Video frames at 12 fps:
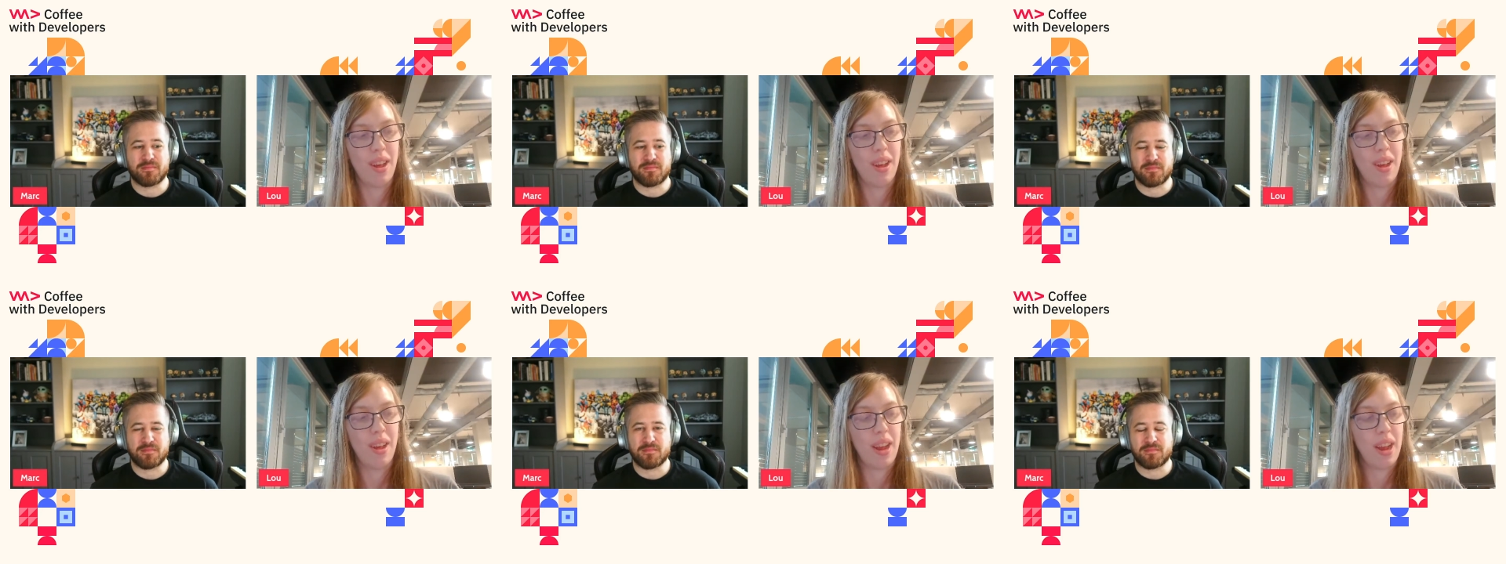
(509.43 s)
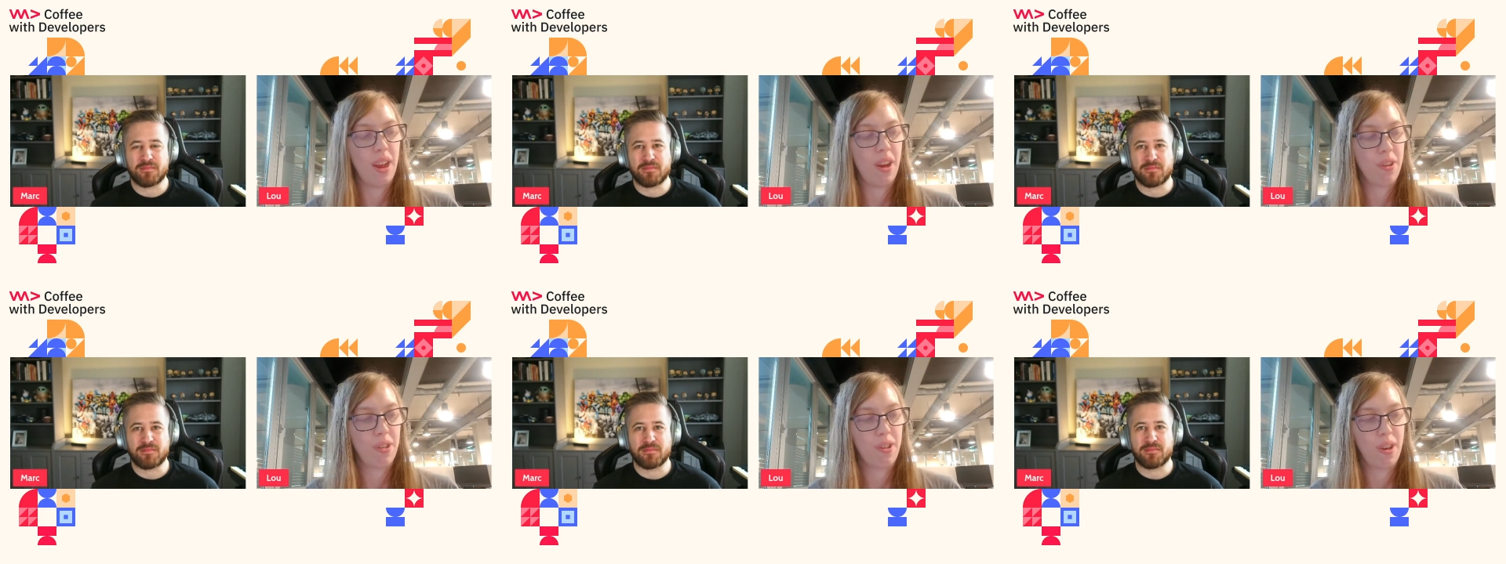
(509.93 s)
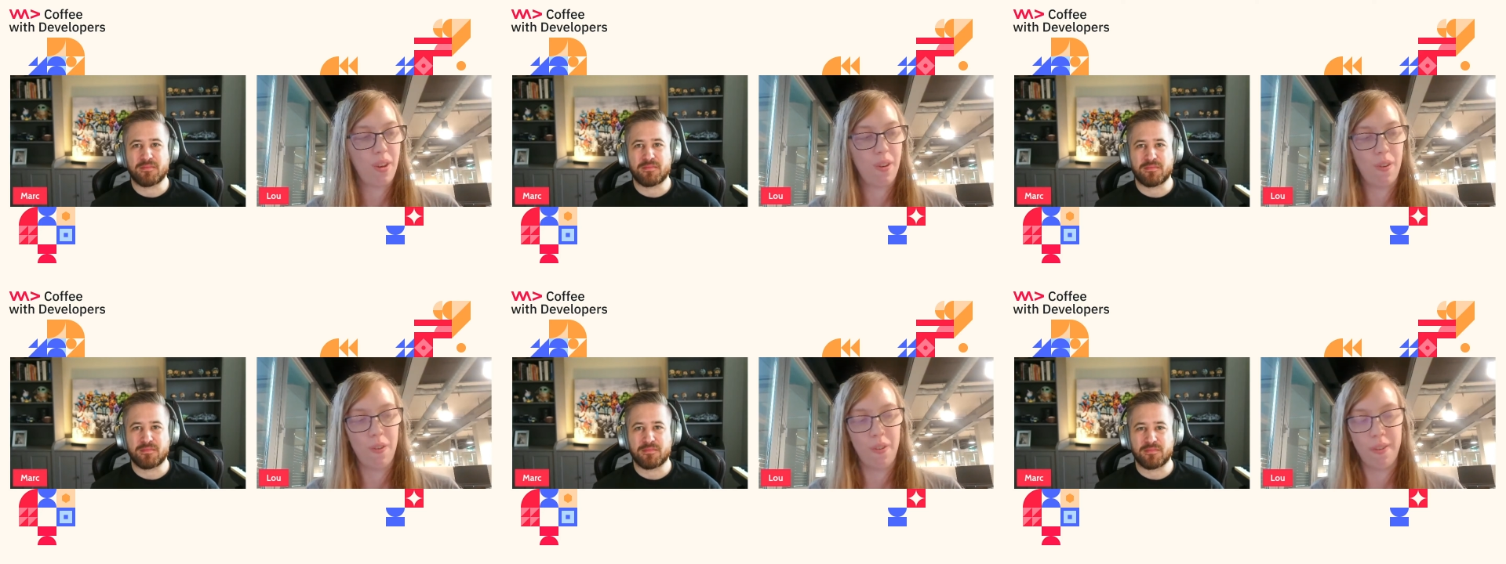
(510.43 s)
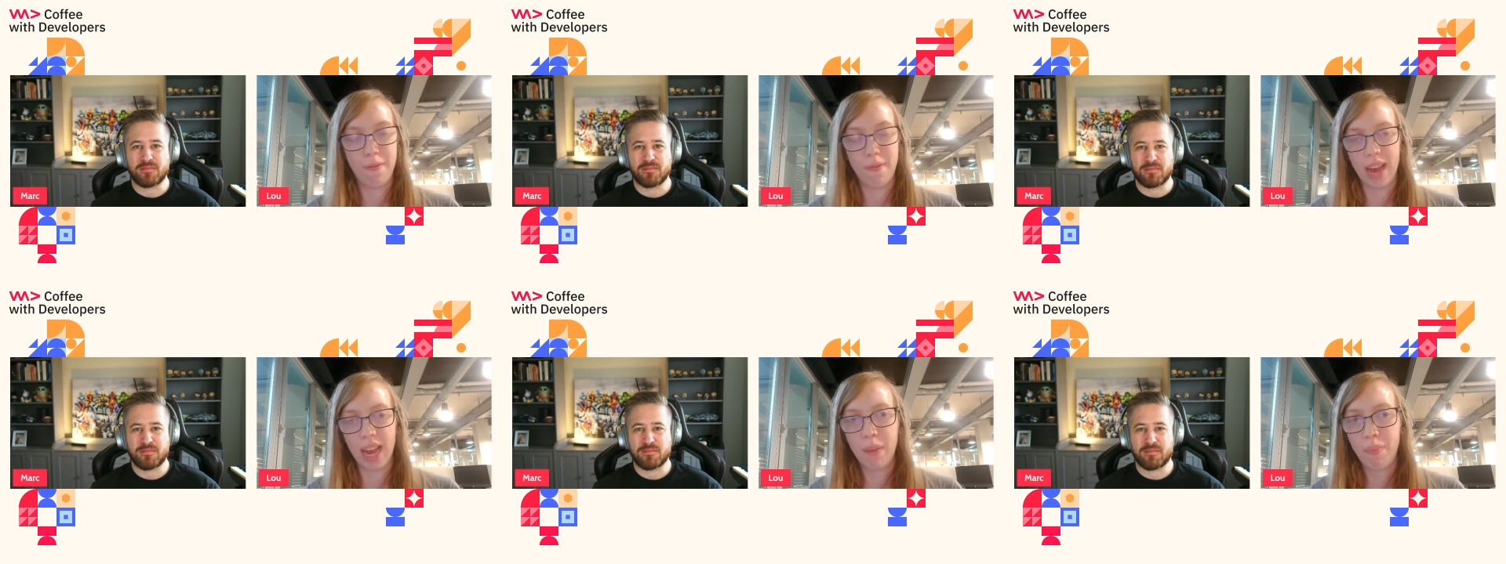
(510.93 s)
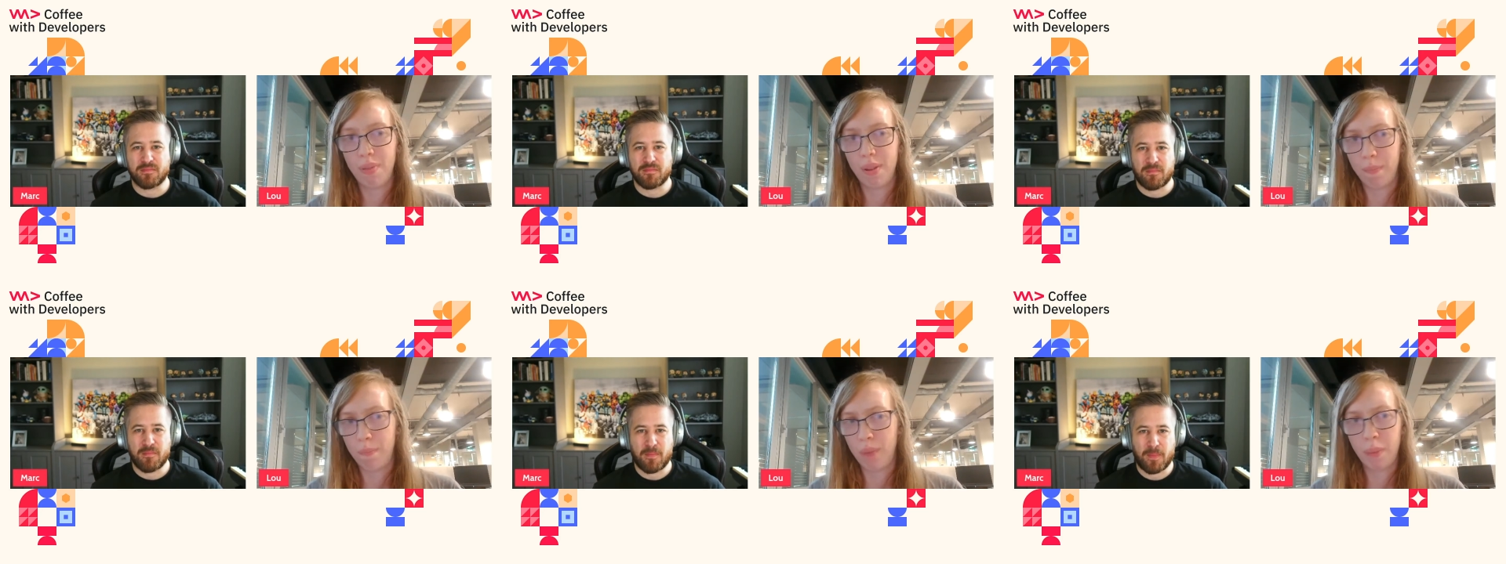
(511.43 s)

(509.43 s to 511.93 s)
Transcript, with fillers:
Speaker 1: Uh, and also the vibe, the